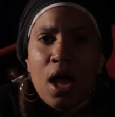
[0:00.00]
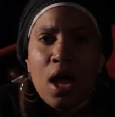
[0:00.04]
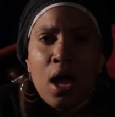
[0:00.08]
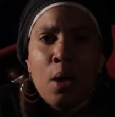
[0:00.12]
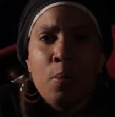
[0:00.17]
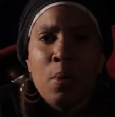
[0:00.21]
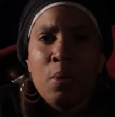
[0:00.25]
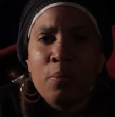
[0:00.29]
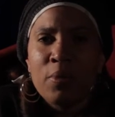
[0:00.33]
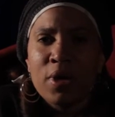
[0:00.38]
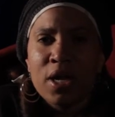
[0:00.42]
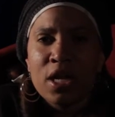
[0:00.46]
I
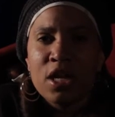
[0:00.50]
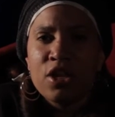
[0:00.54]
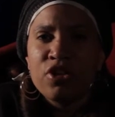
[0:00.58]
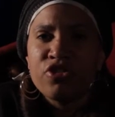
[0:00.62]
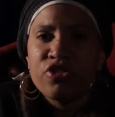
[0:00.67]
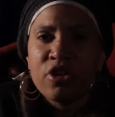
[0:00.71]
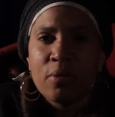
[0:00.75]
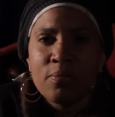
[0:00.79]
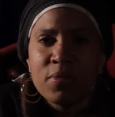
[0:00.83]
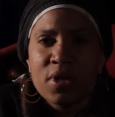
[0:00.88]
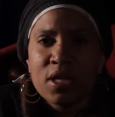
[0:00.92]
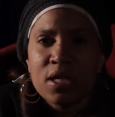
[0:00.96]
remember getting
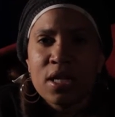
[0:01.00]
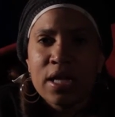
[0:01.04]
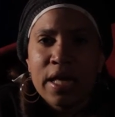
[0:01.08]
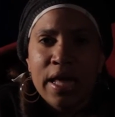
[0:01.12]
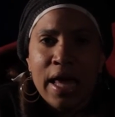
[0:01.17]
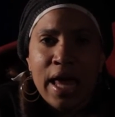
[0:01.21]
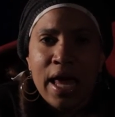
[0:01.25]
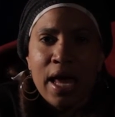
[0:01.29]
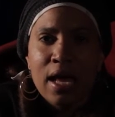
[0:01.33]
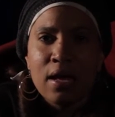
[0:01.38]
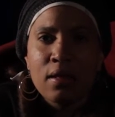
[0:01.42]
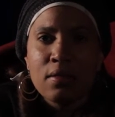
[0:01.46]
jumped into
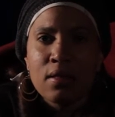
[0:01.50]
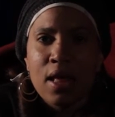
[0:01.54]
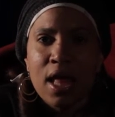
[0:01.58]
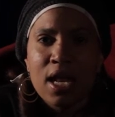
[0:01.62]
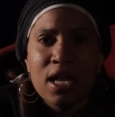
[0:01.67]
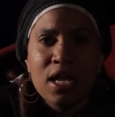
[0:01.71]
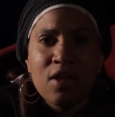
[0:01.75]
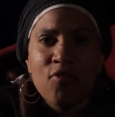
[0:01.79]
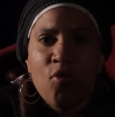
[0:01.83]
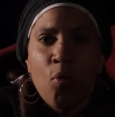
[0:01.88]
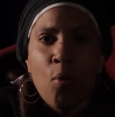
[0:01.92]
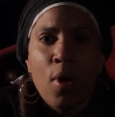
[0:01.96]
gangs I
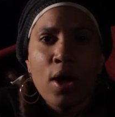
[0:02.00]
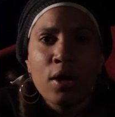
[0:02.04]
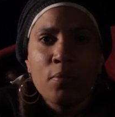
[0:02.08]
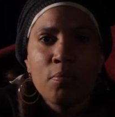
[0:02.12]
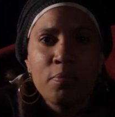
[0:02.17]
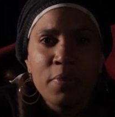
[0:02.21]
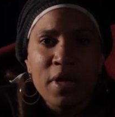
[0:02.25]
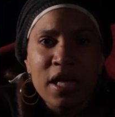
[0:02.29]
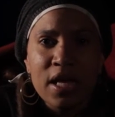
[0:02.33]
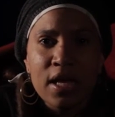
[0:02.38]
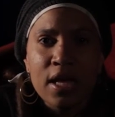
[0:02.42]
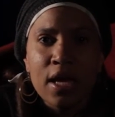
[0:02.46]
didn't even want to
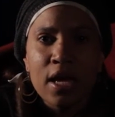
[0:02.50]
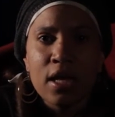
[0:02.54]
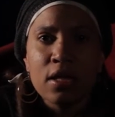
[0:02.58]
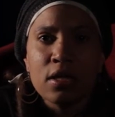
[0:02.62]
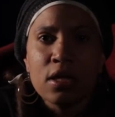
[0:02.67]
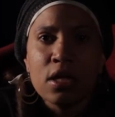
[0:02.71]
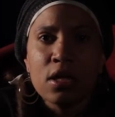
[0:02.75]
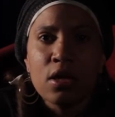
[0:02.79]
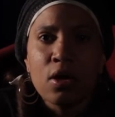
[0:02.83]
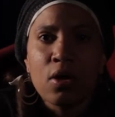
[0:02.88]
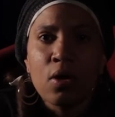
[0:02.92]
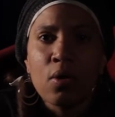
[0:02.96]
be in,
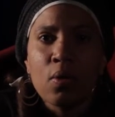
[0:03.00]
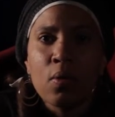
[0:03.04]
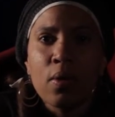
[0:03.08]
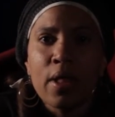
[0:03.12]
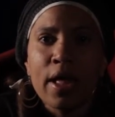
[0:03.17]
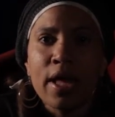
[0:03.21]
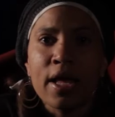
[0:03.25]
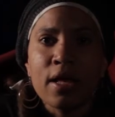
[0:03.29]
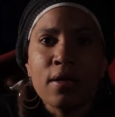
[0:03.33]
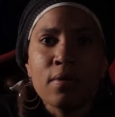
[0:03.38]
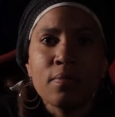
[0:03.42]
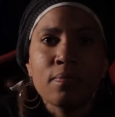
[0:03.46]
you know,
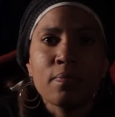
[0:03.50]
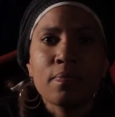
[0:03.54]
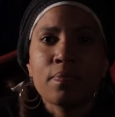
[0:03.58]
like